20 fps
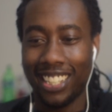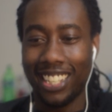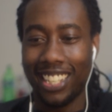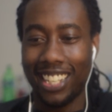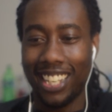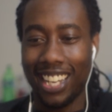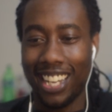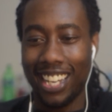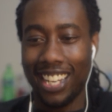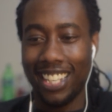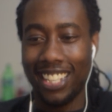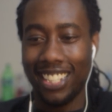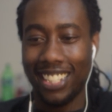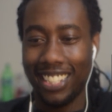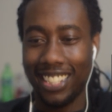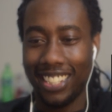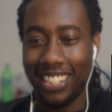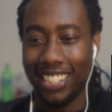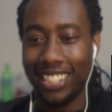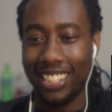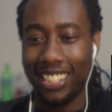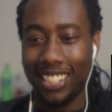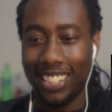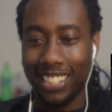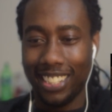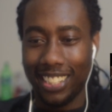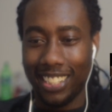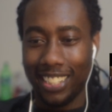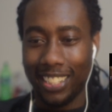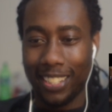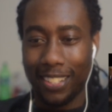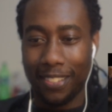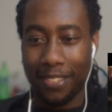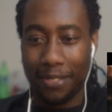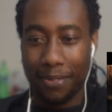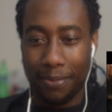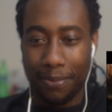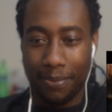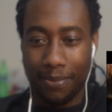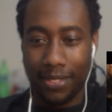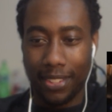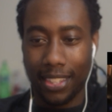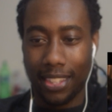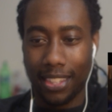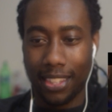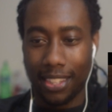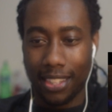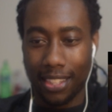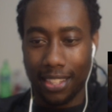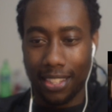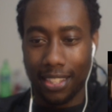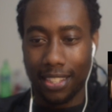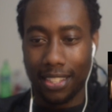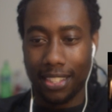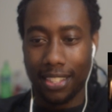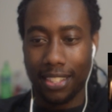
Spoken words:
(silence)